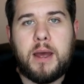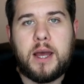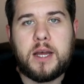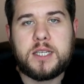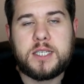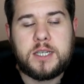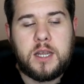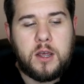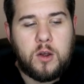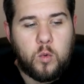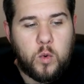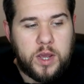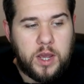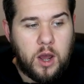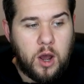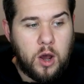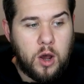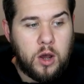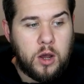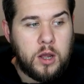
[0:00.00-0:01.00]
matters.
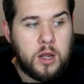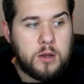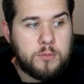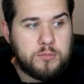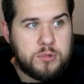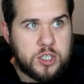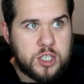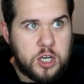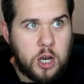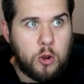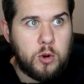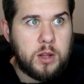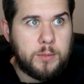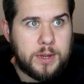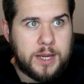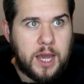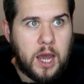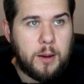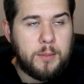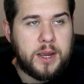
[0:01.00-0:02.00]
We are slowly
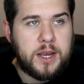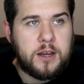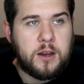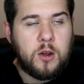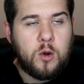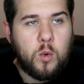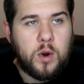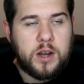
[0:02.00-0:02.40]
becoming